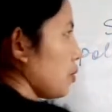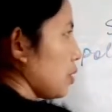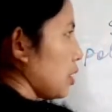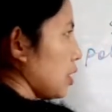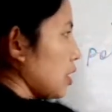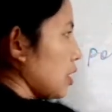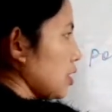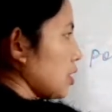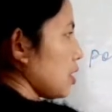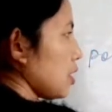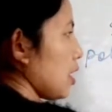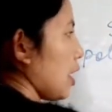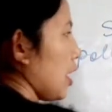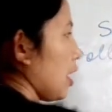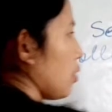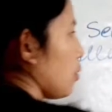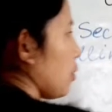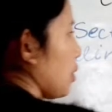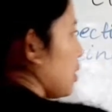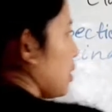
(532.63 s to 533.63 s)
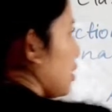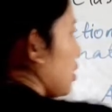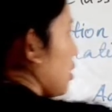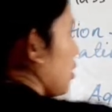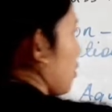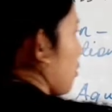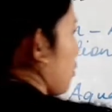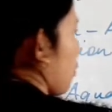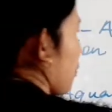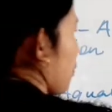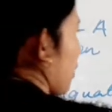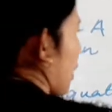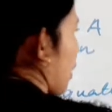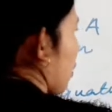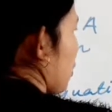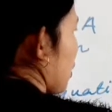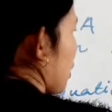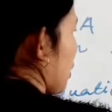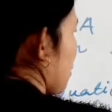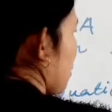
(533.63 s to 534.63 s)
it is an aquatic
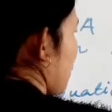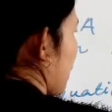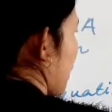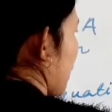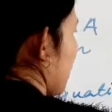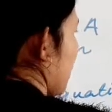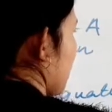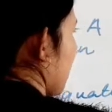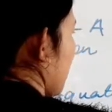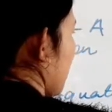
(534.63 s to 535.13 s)
flowering plant.